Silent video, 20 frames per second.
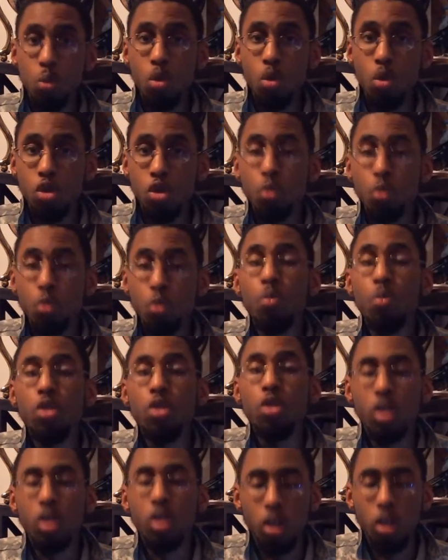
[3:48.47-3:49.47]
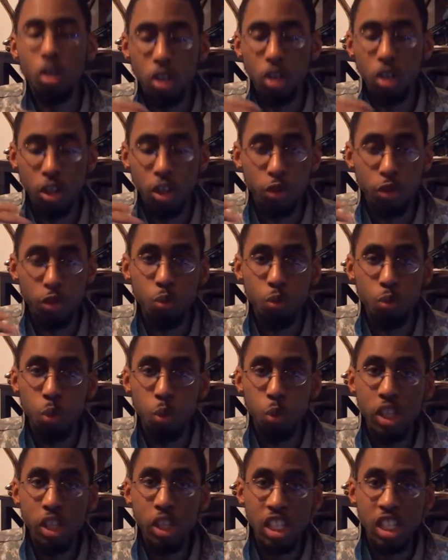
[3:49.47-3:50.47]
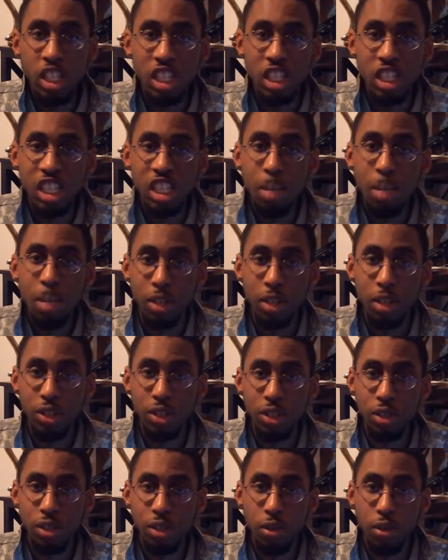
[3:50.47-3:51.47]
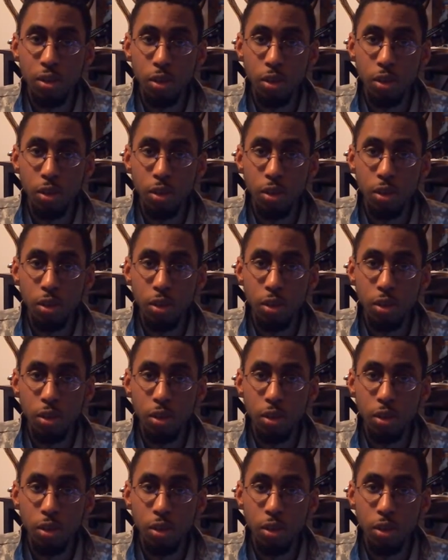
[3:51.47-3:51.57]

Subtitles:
it really limits